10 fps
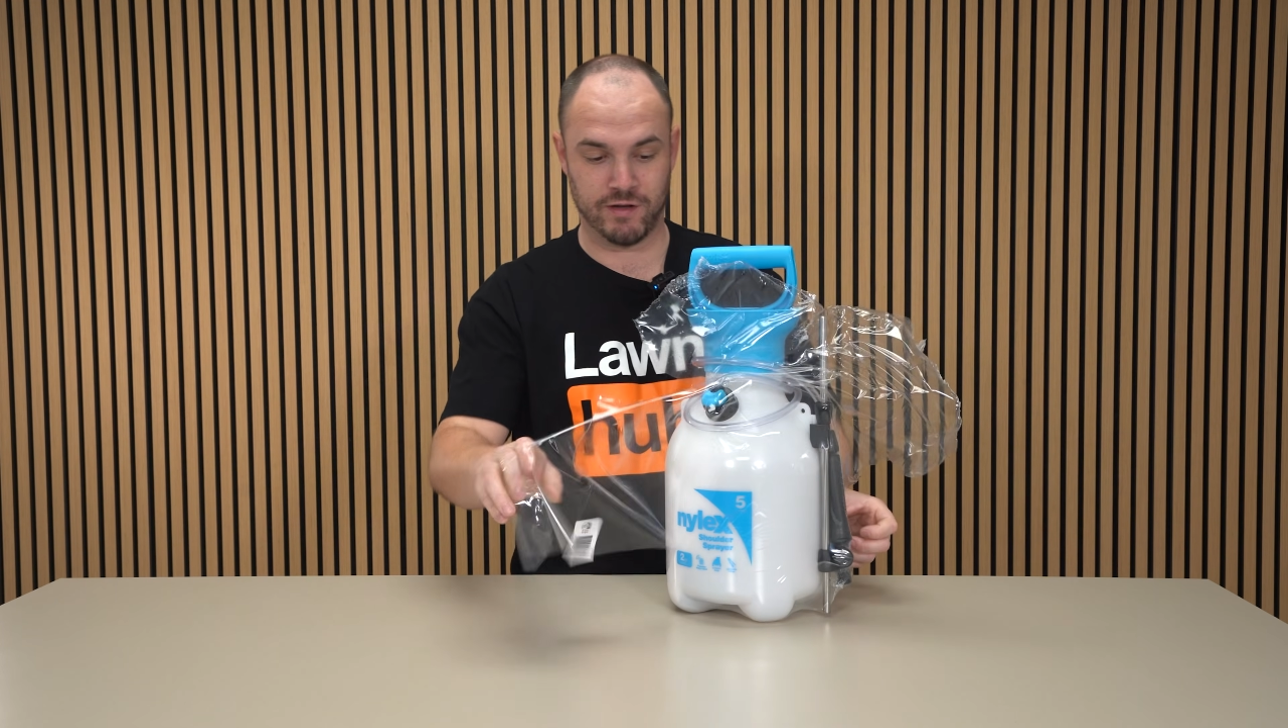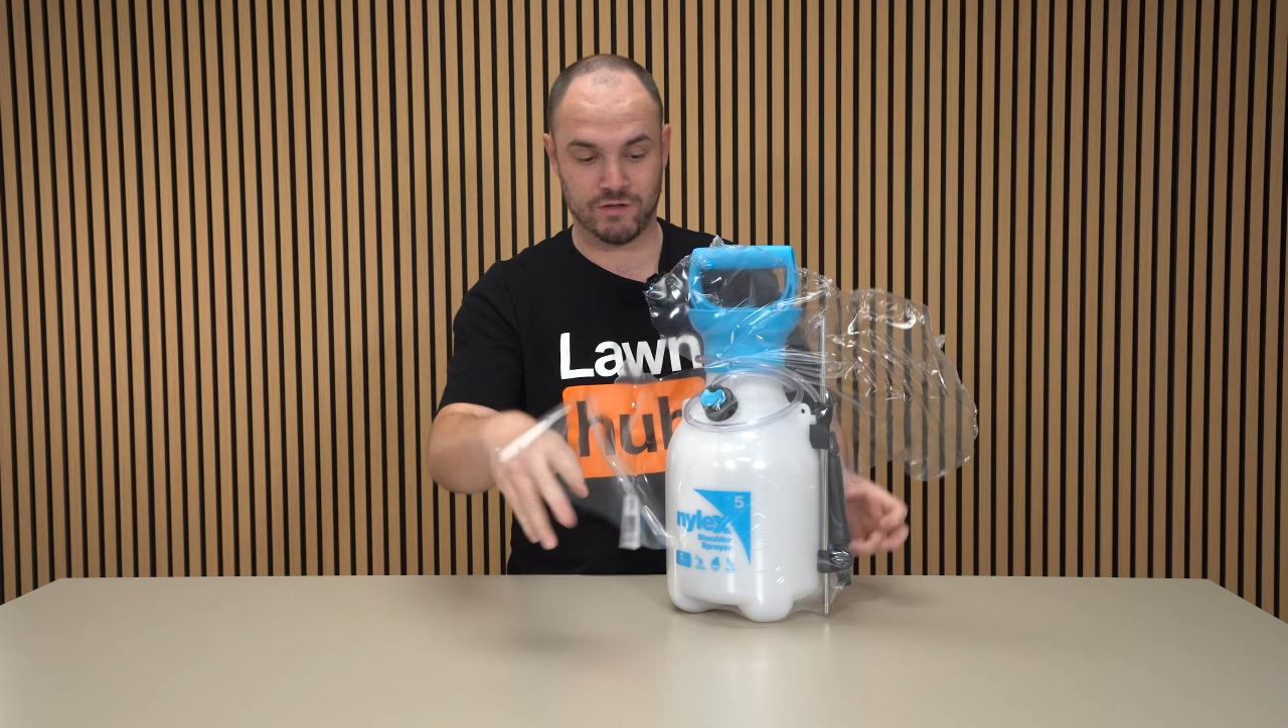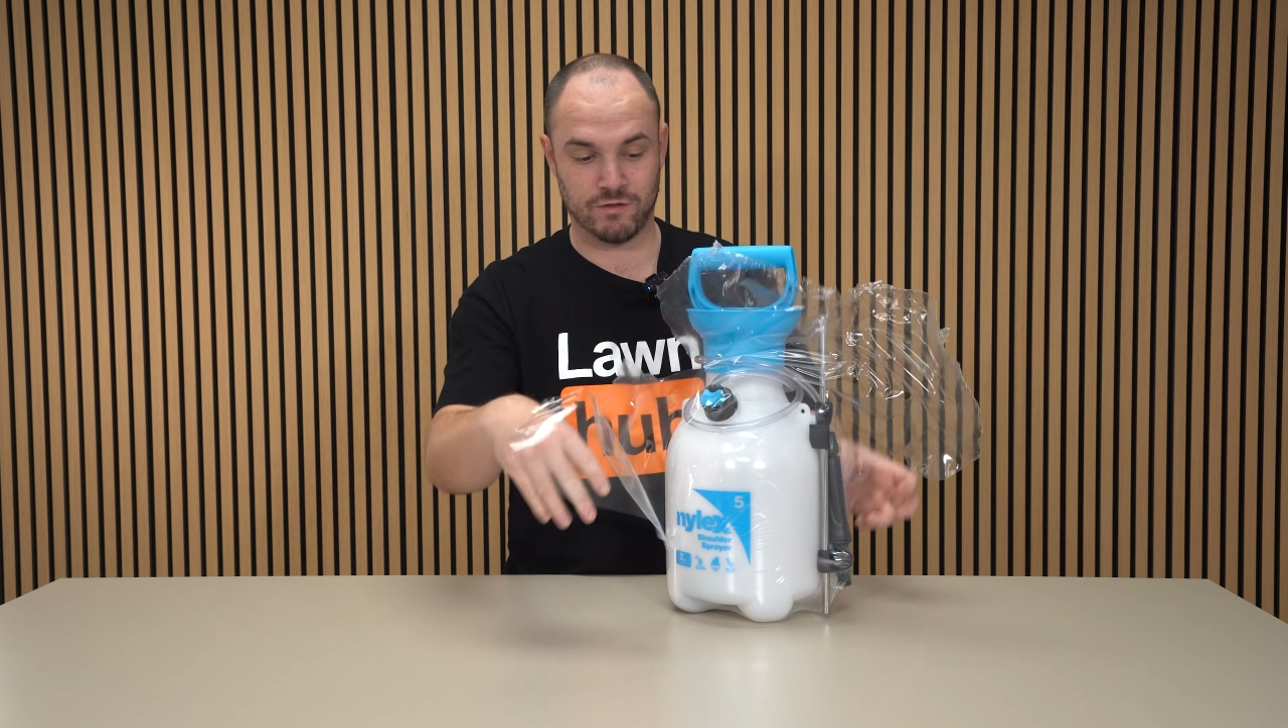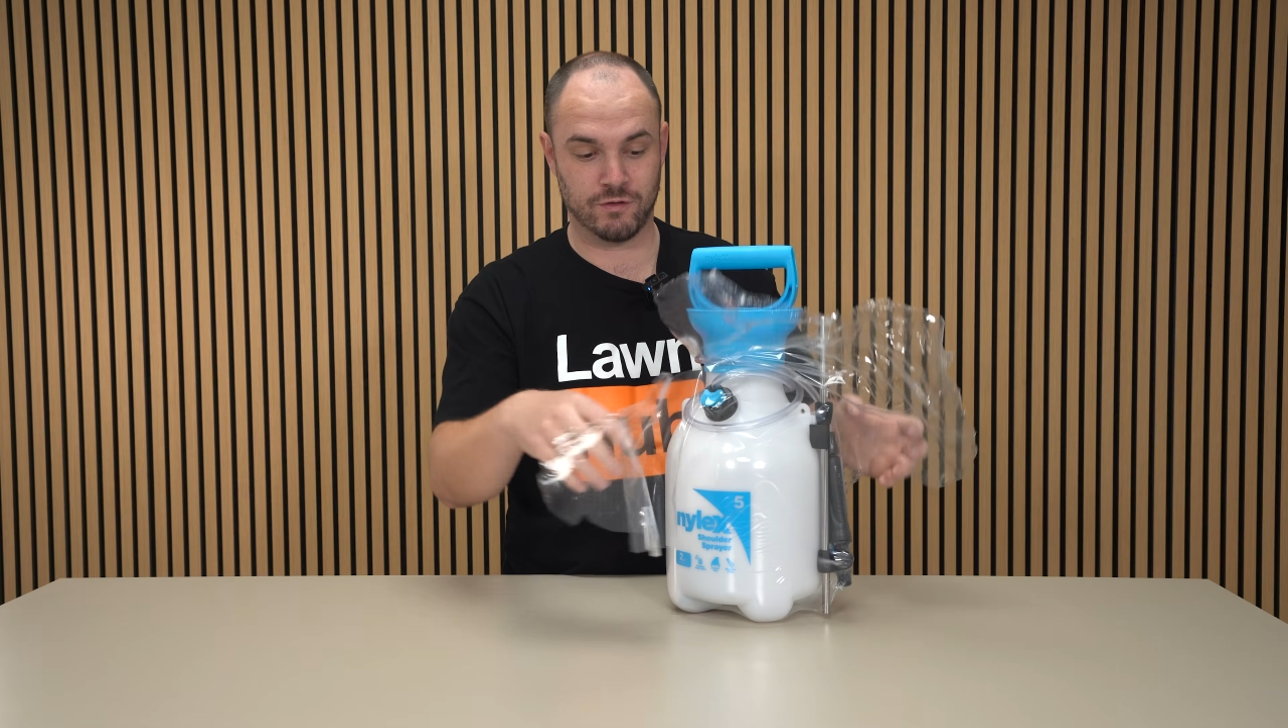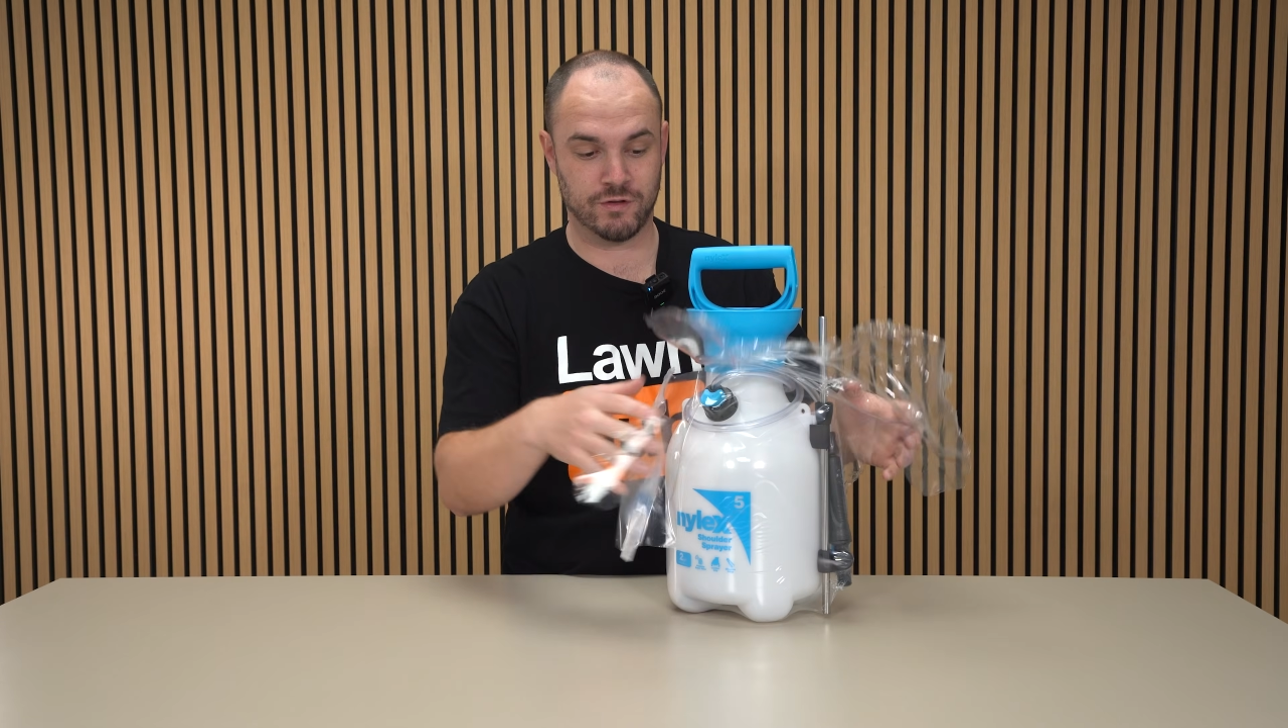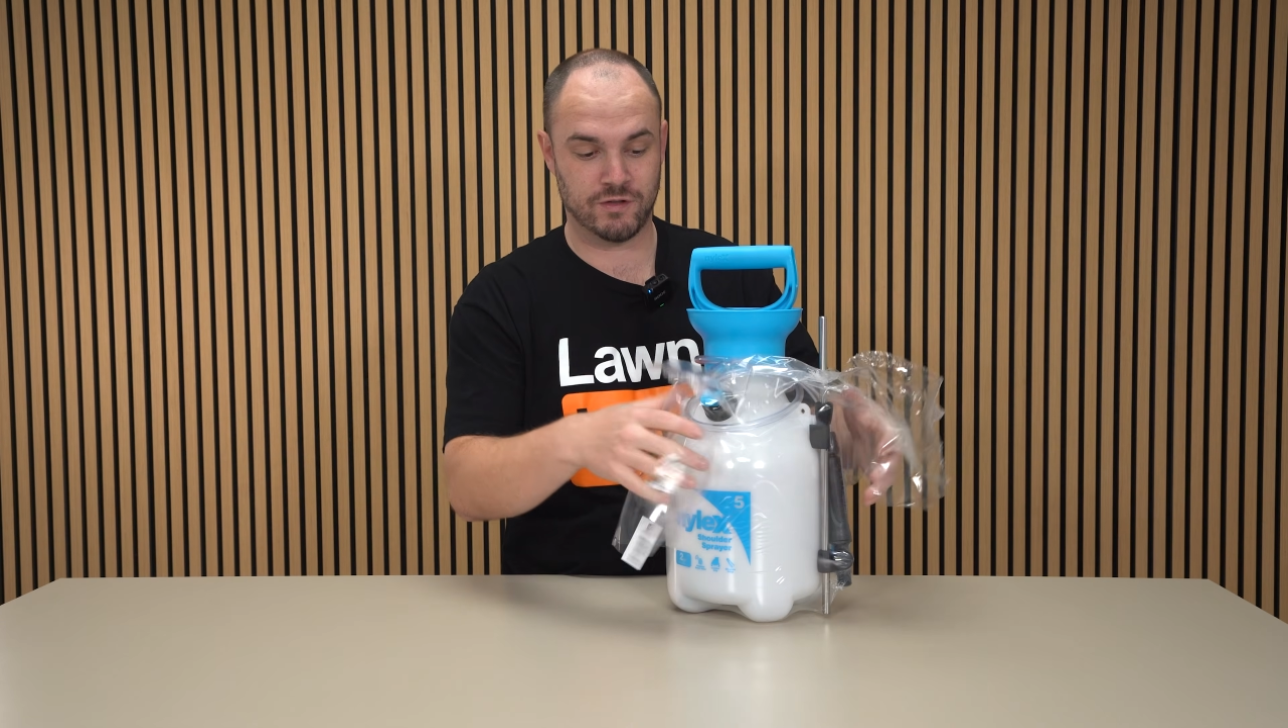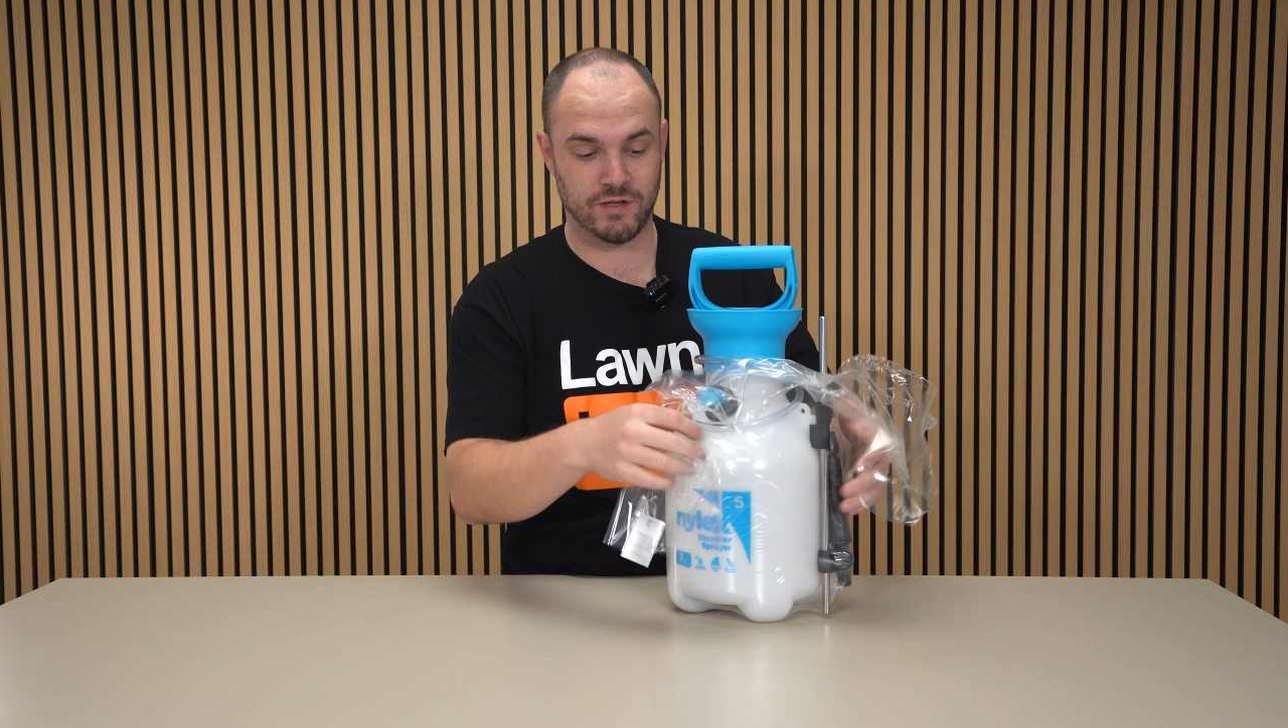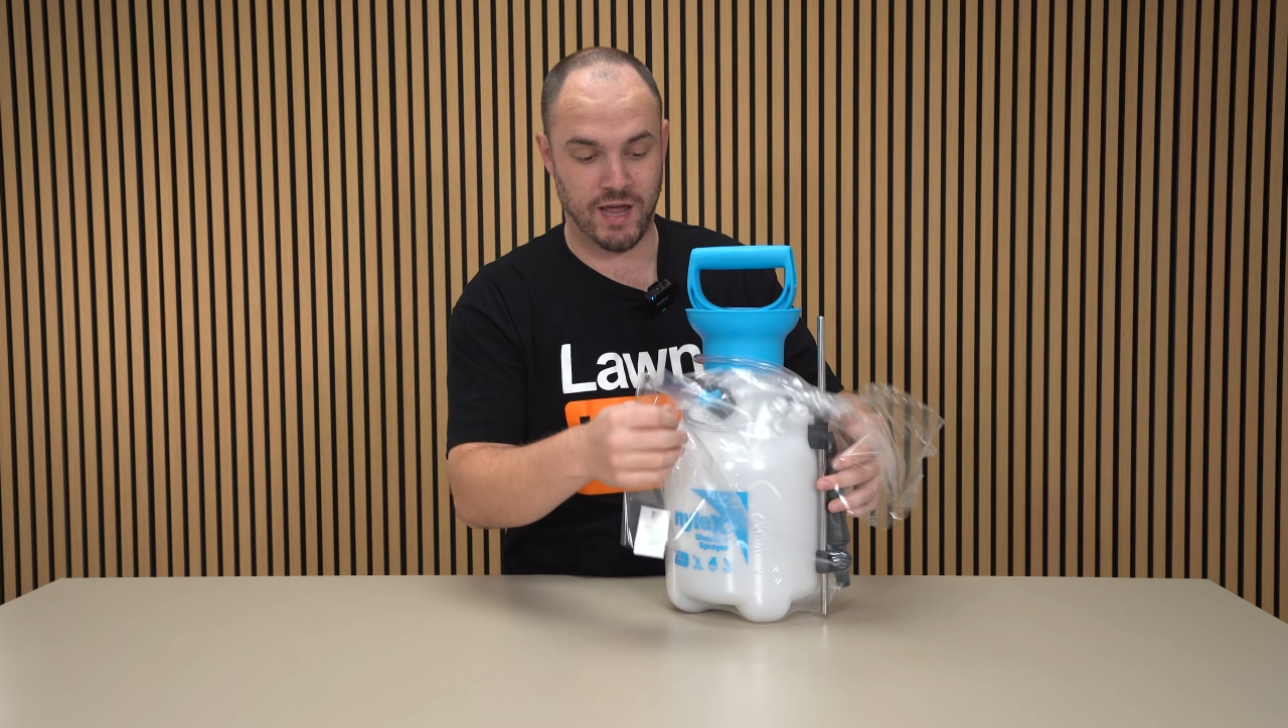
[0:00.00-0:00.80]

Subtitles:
stores